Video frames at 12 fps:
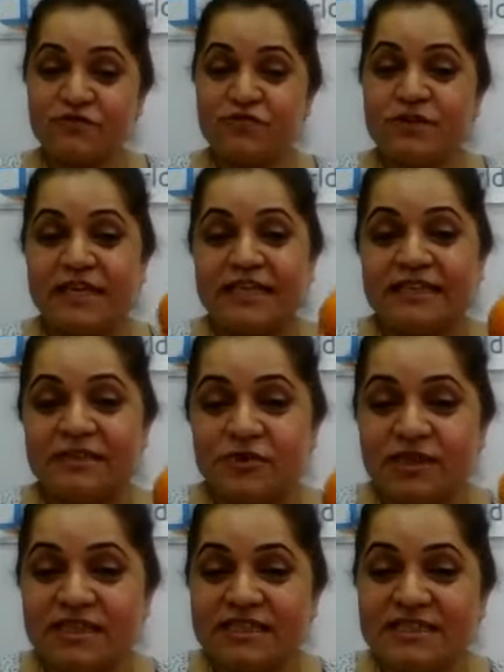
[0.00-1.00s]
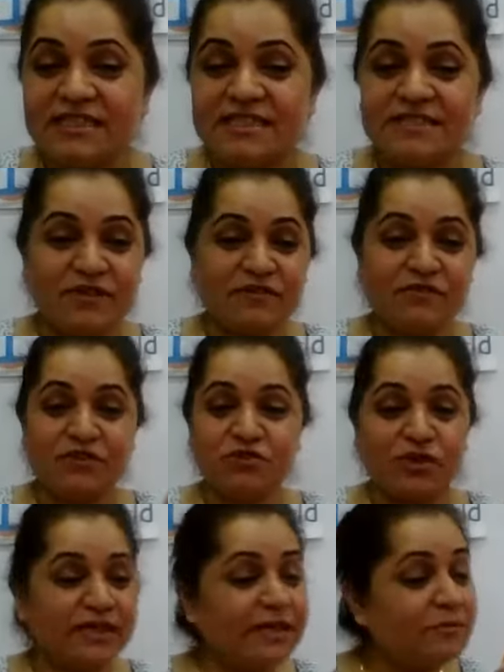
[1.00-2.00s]
fruit in winters. We have
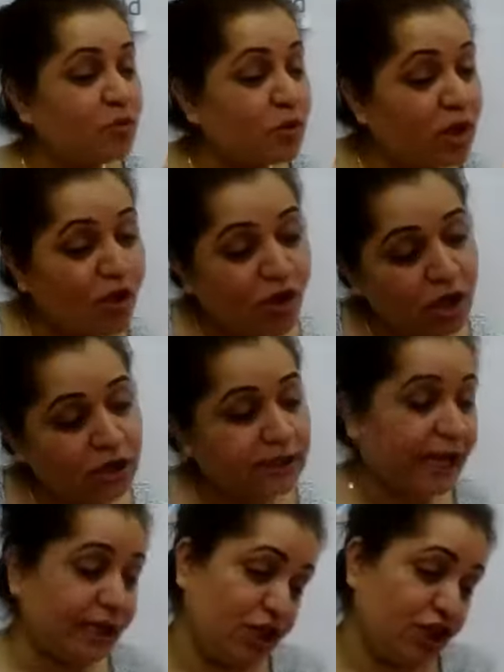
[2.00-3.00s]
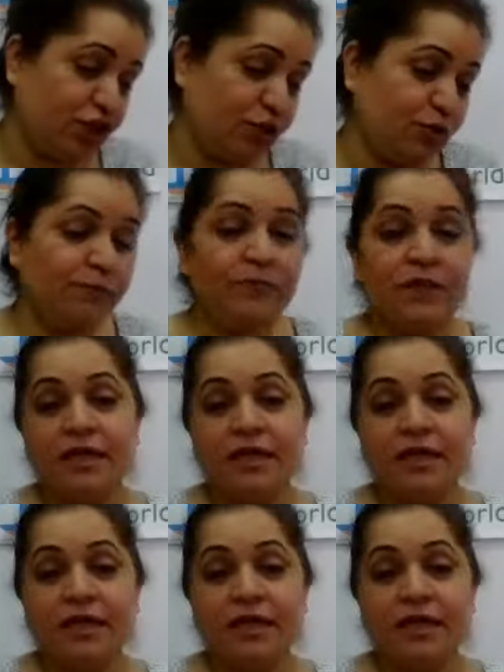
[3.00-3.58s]
enjoyed them a lot. Thank you.